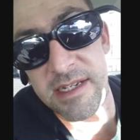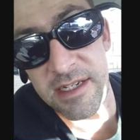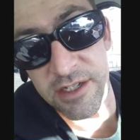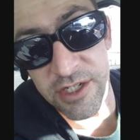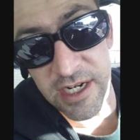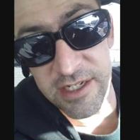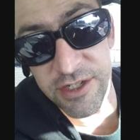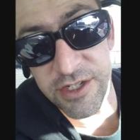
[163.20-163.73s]

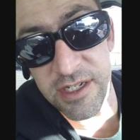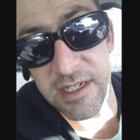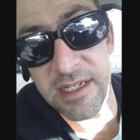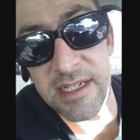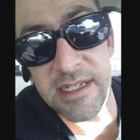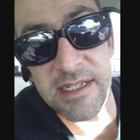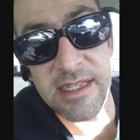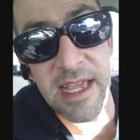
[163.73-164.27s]
suggestion
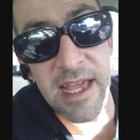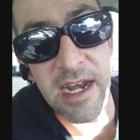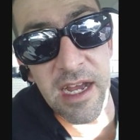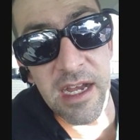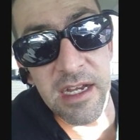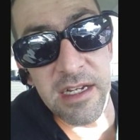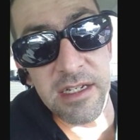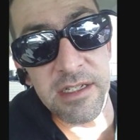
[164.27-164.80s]
is that
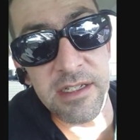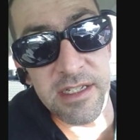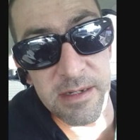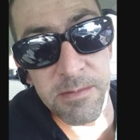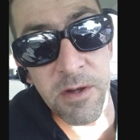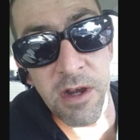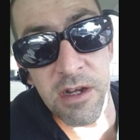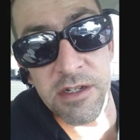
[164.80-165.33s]

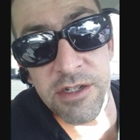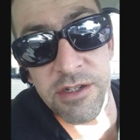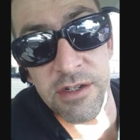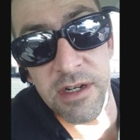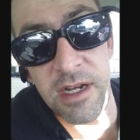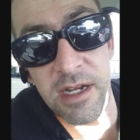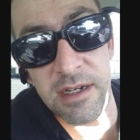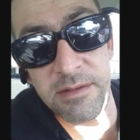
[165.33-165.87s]
ZIPCAR
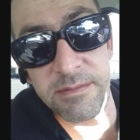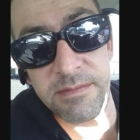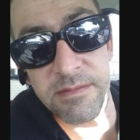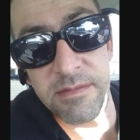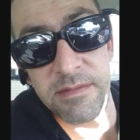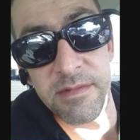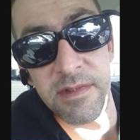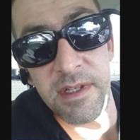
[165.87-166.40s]
should
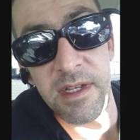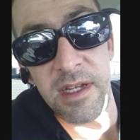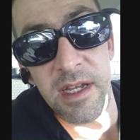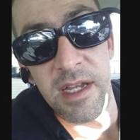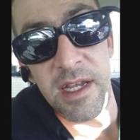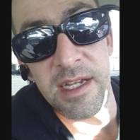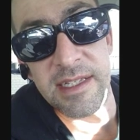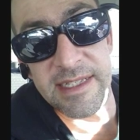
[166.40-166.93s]

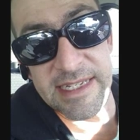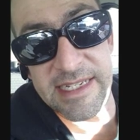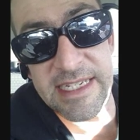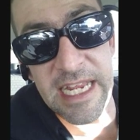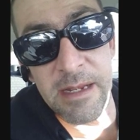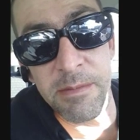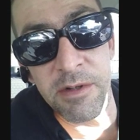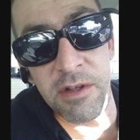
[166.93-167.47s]

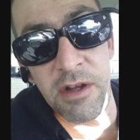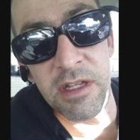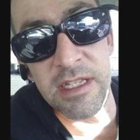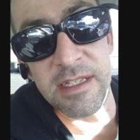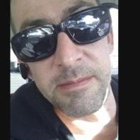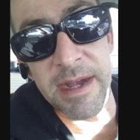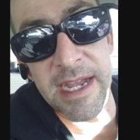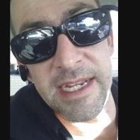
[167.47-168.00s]
disable all
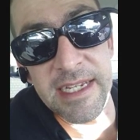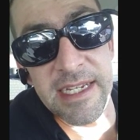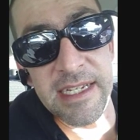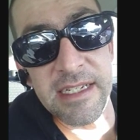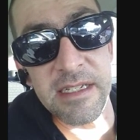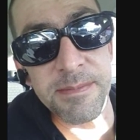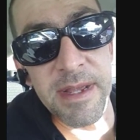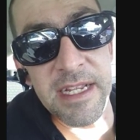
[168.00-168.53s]
of the
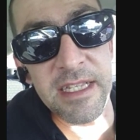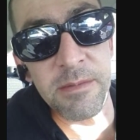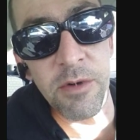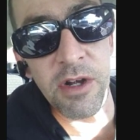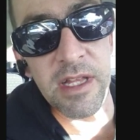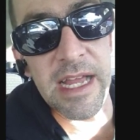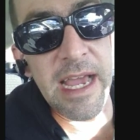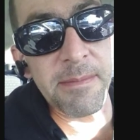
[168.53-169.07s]
MyKeys, make them
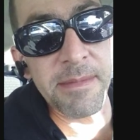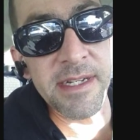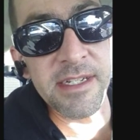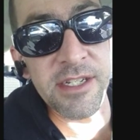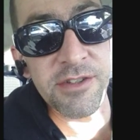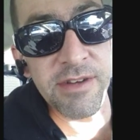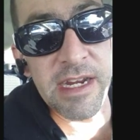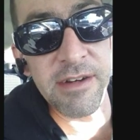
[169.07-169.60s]
all
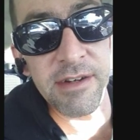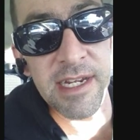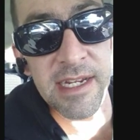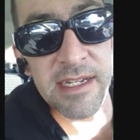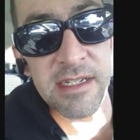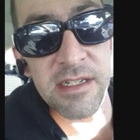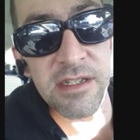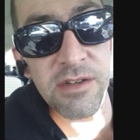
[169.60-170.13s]
administrator
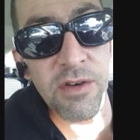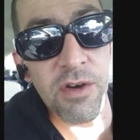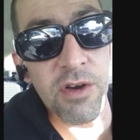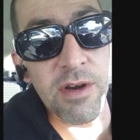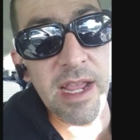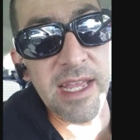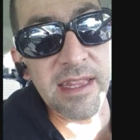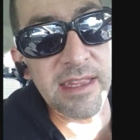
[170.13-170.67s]
keys,
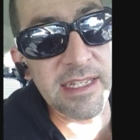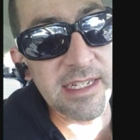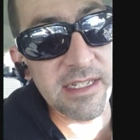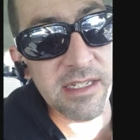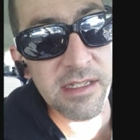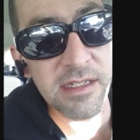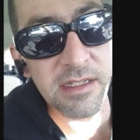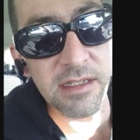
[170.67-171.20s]
or at
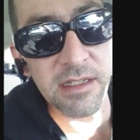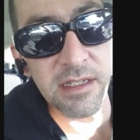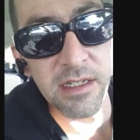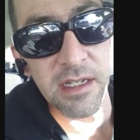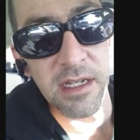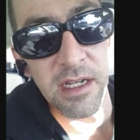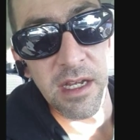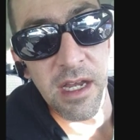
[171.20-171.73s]
least
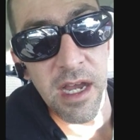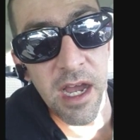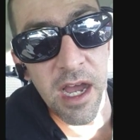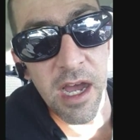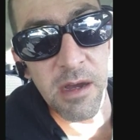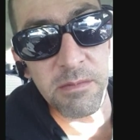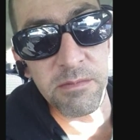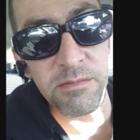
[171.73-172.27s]

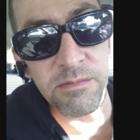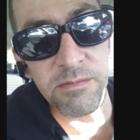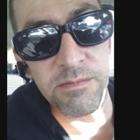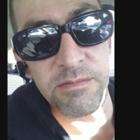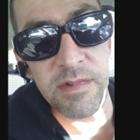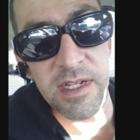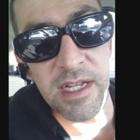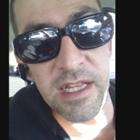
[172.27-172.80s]

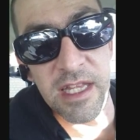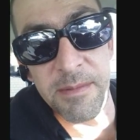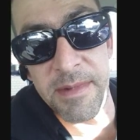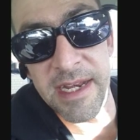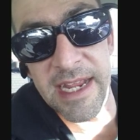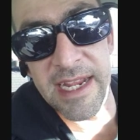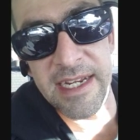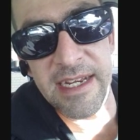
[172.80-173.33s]

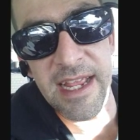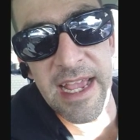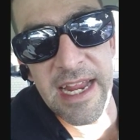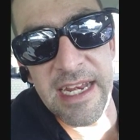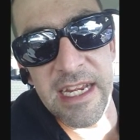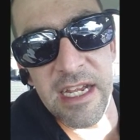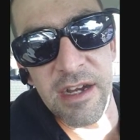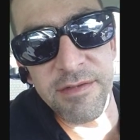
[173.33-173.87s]
eliminate
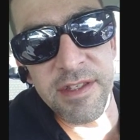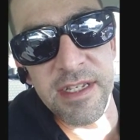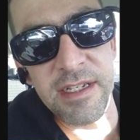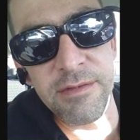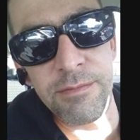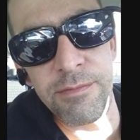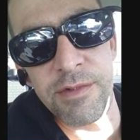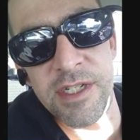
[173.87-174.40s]
any of
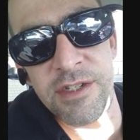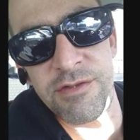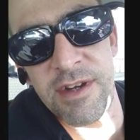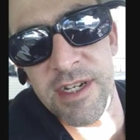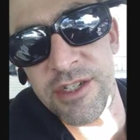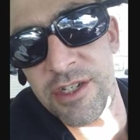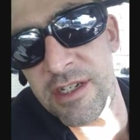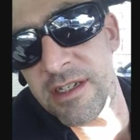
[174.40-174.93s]
the
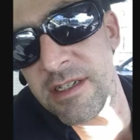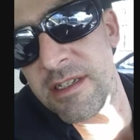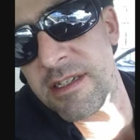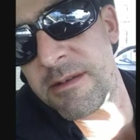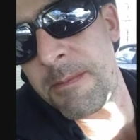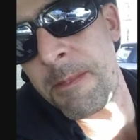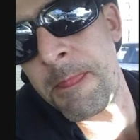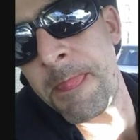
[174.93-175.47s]

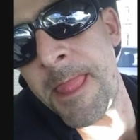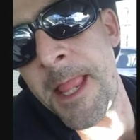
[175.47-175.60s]
restrictions